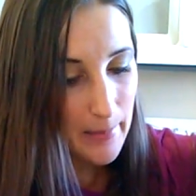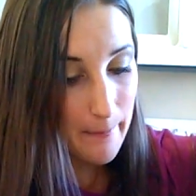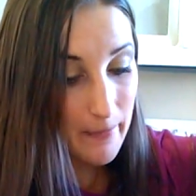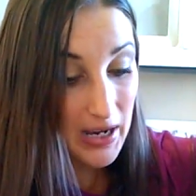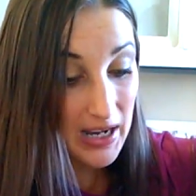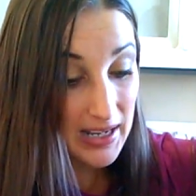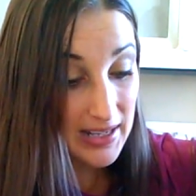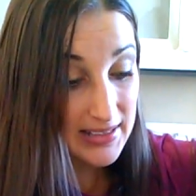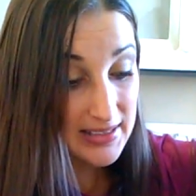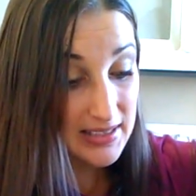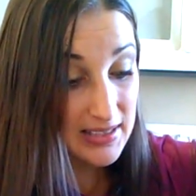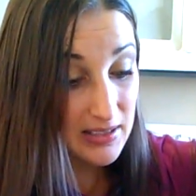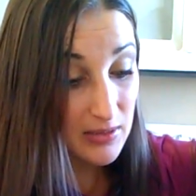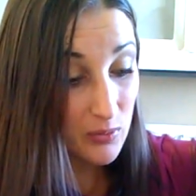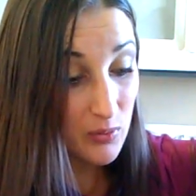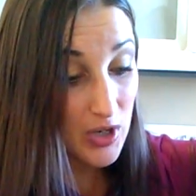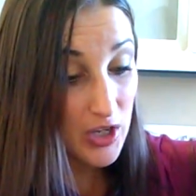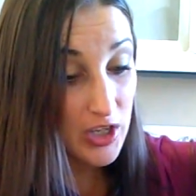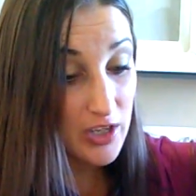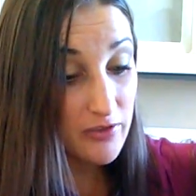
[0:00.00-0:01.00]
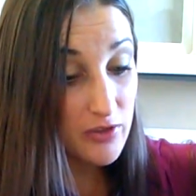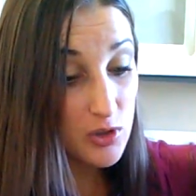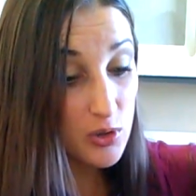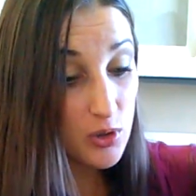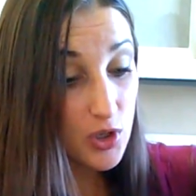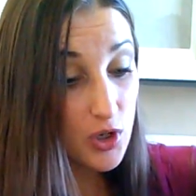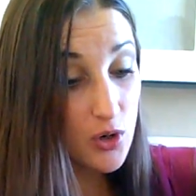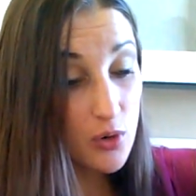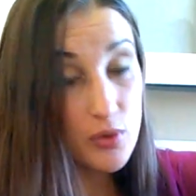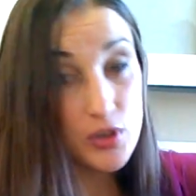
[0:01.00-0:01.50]
But if
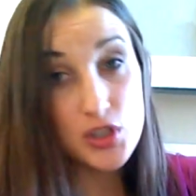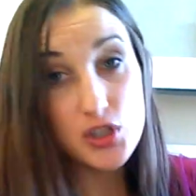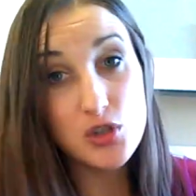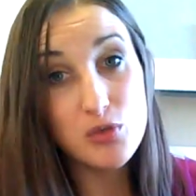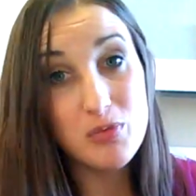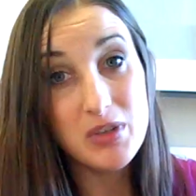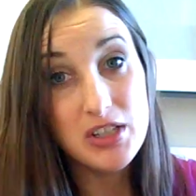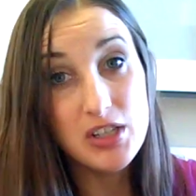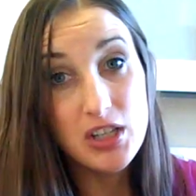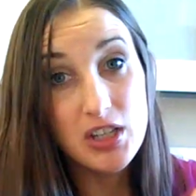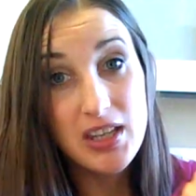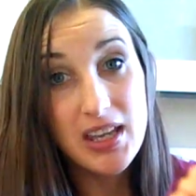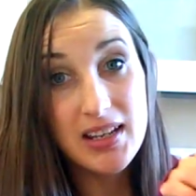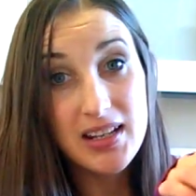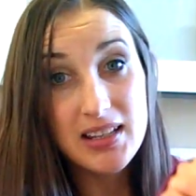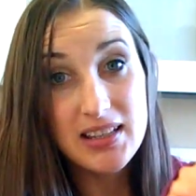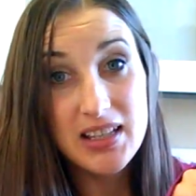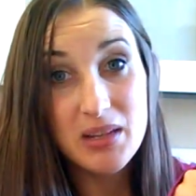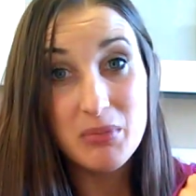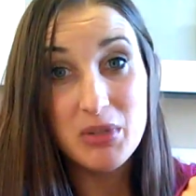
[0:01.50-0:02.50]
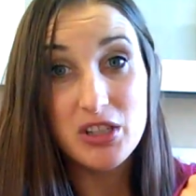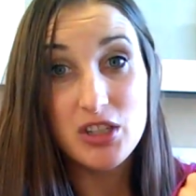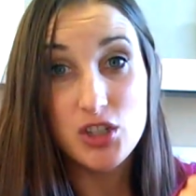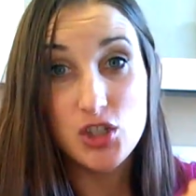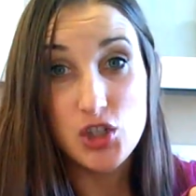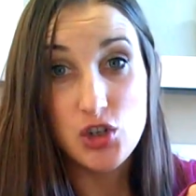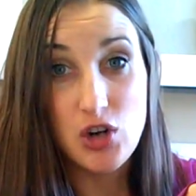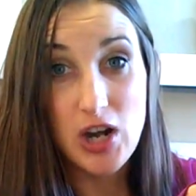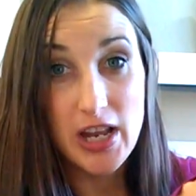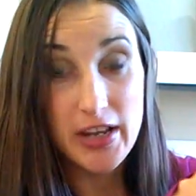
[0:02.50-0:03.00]
you're going to be getting them in a
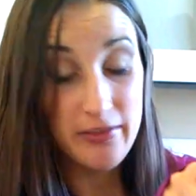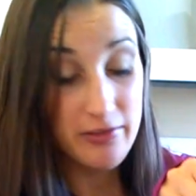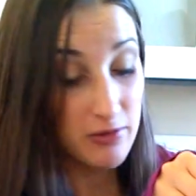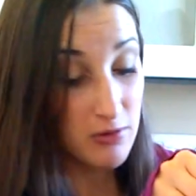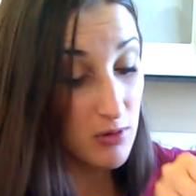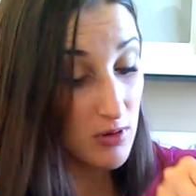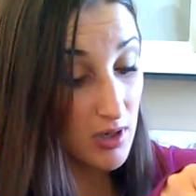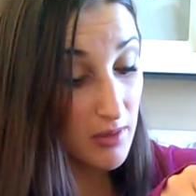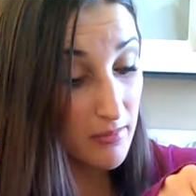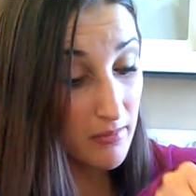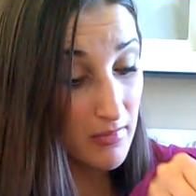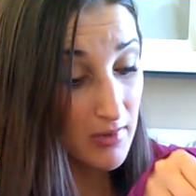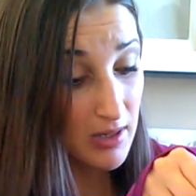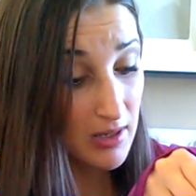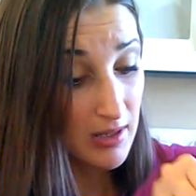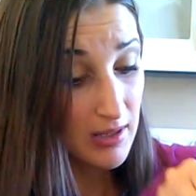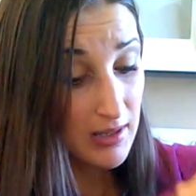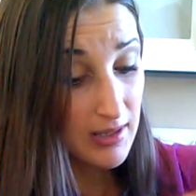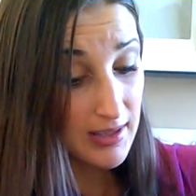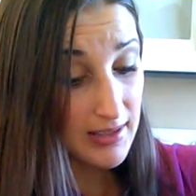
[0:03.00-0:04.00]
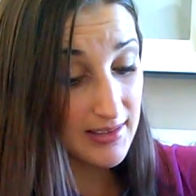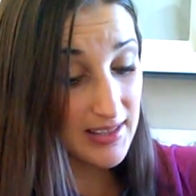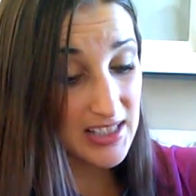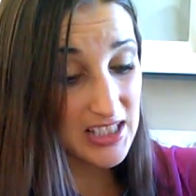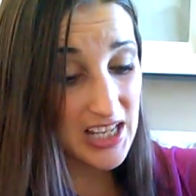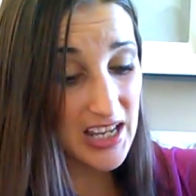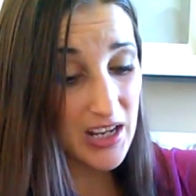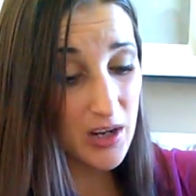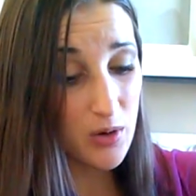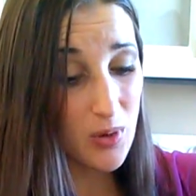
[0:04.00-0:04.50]
dry form, they
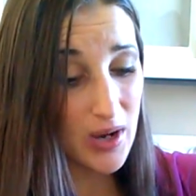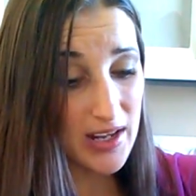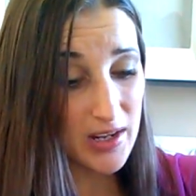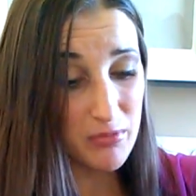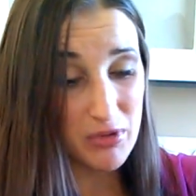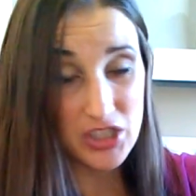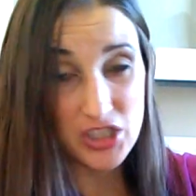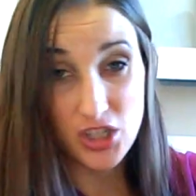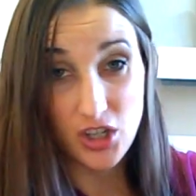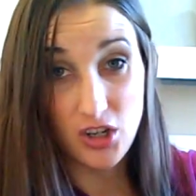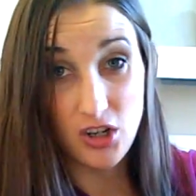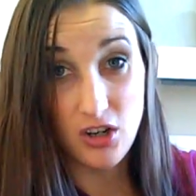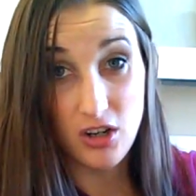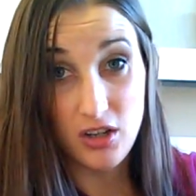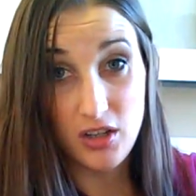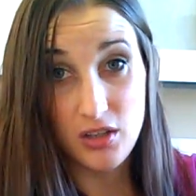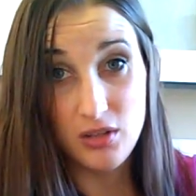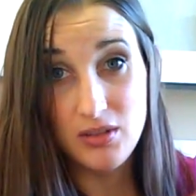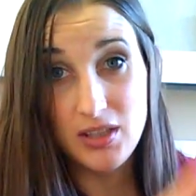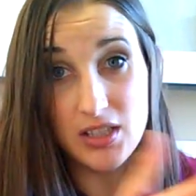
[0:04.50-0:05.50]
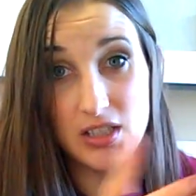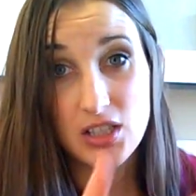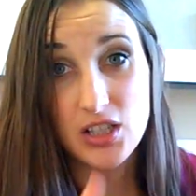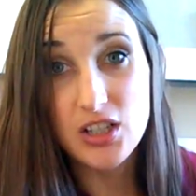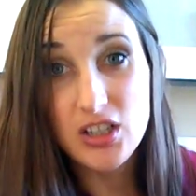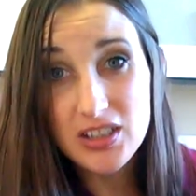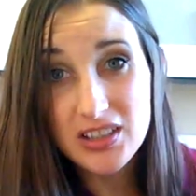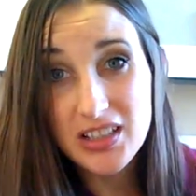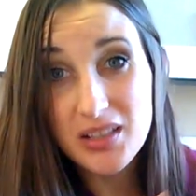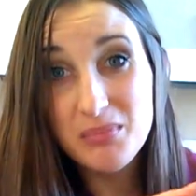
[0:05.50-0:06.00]
take quite a bit to cook. You need to
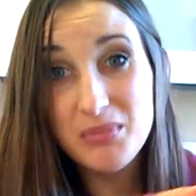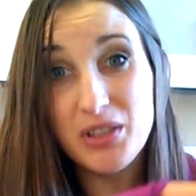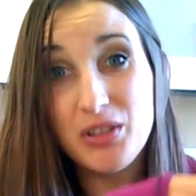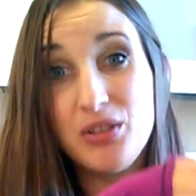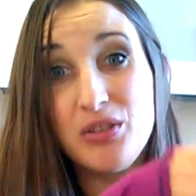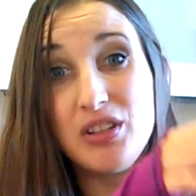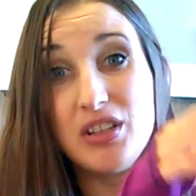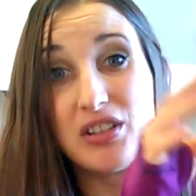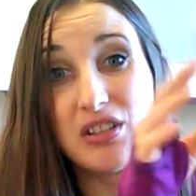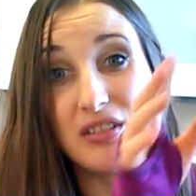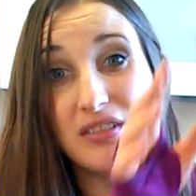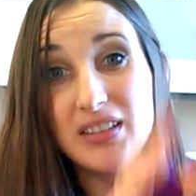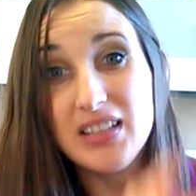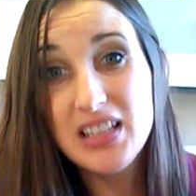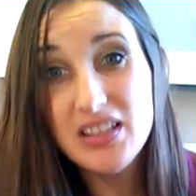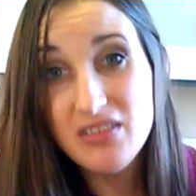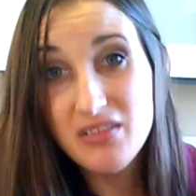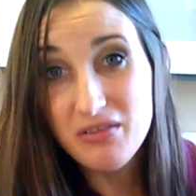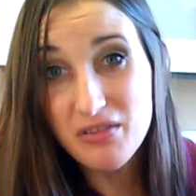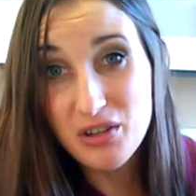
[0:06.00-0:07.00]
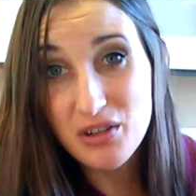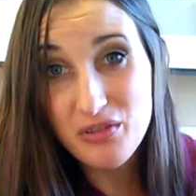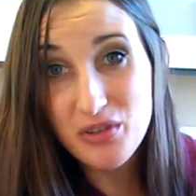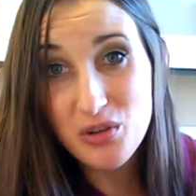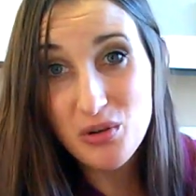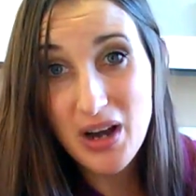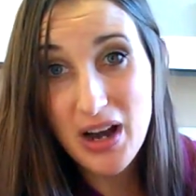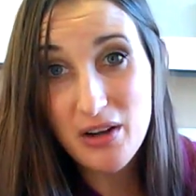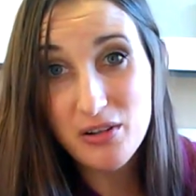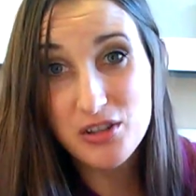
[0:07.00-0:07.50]
cook them, then you need to leave them for a
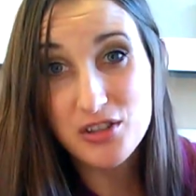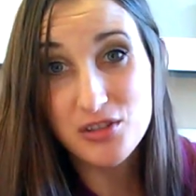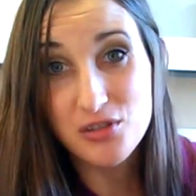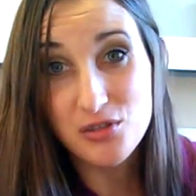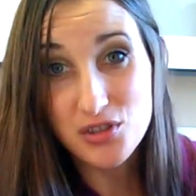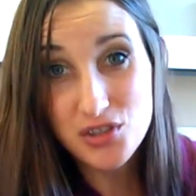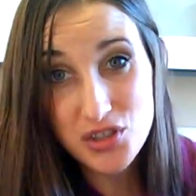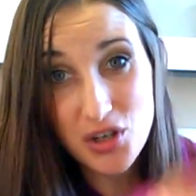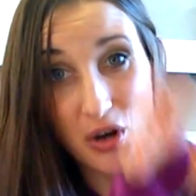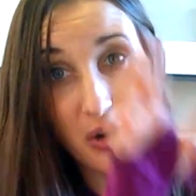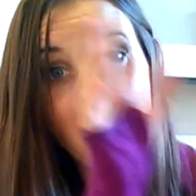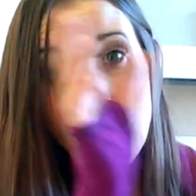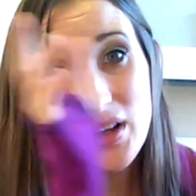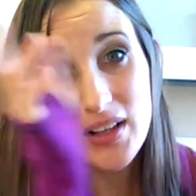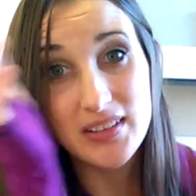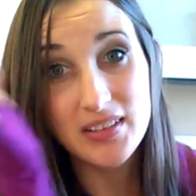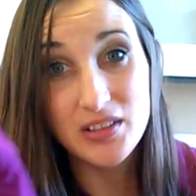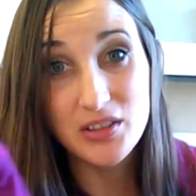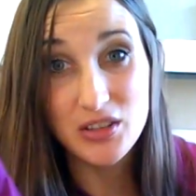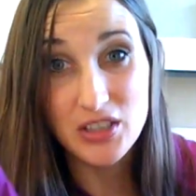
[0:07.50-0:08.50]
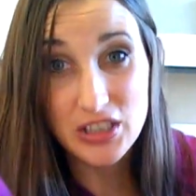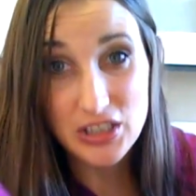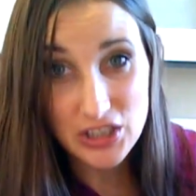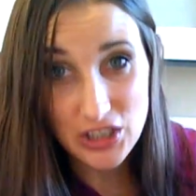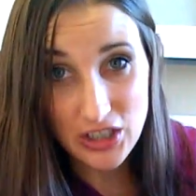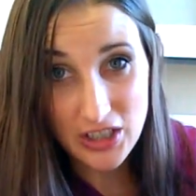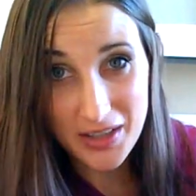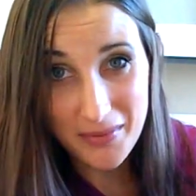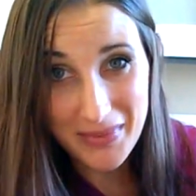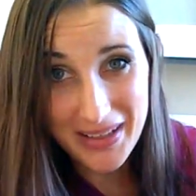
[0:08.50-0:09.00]
few hours to soak, and then you
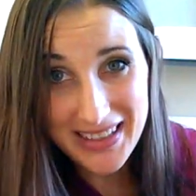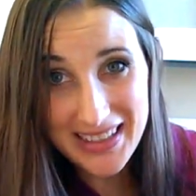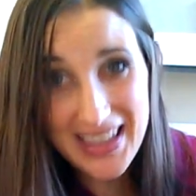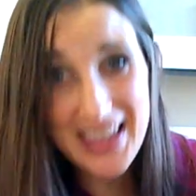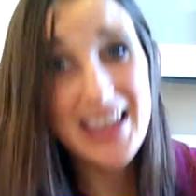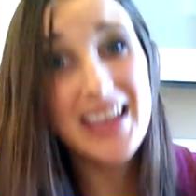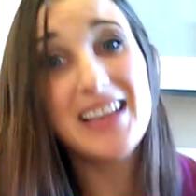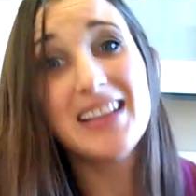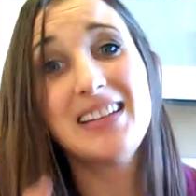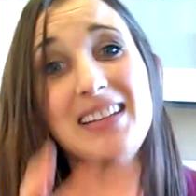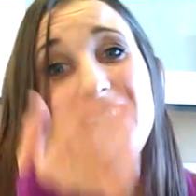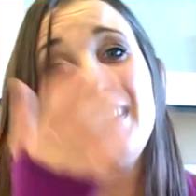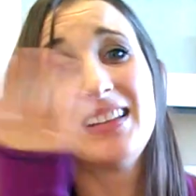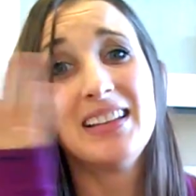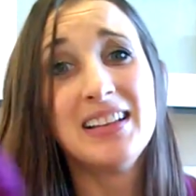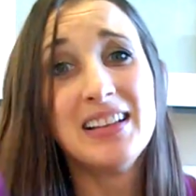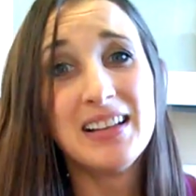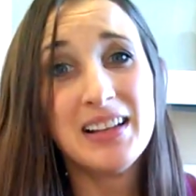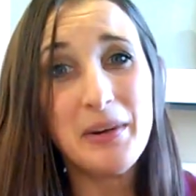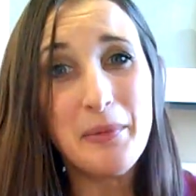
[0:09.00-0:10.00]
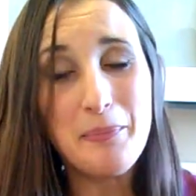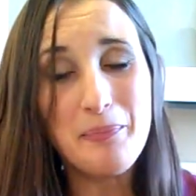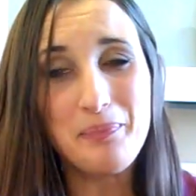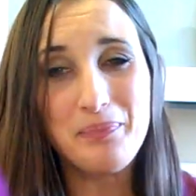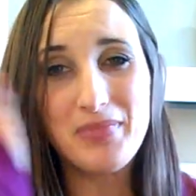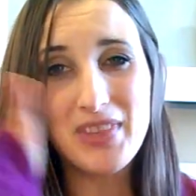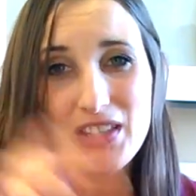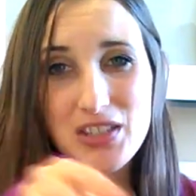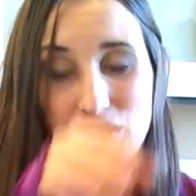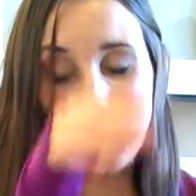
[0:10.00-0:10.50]
cook them again.
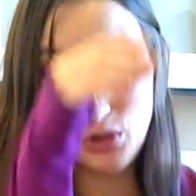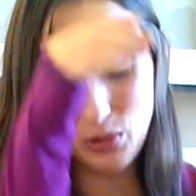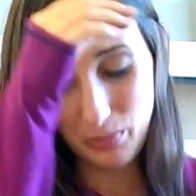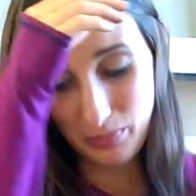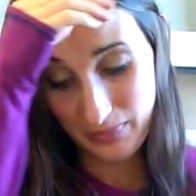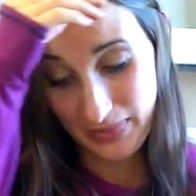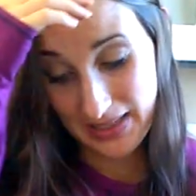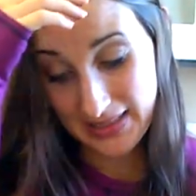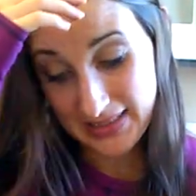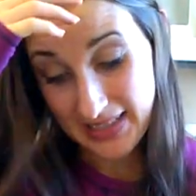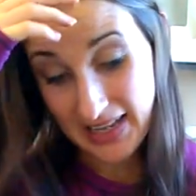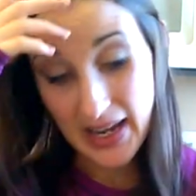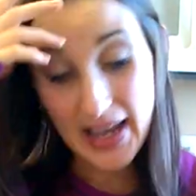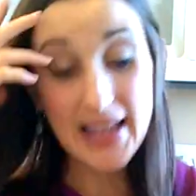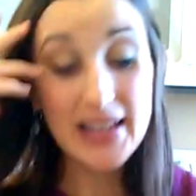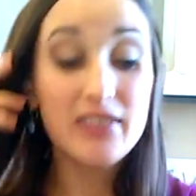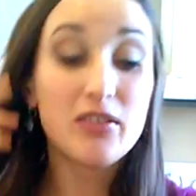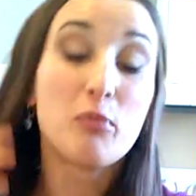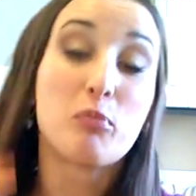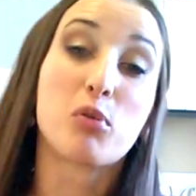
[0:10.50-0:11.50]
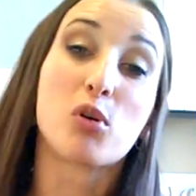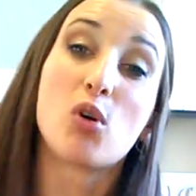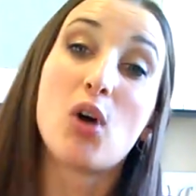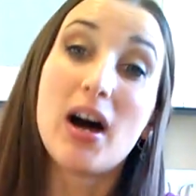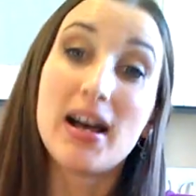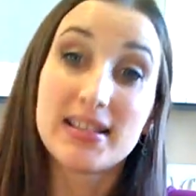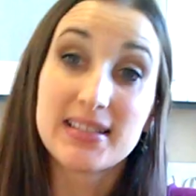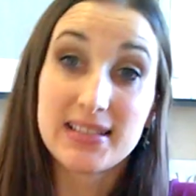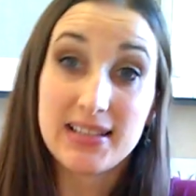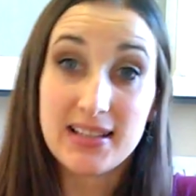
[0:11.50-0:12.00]
And so it's kind of a
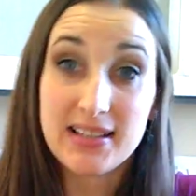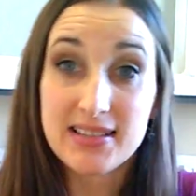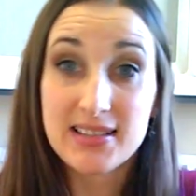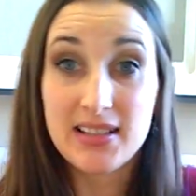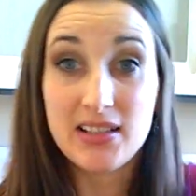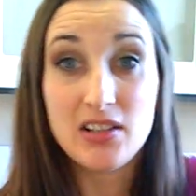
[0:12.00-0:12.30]
process.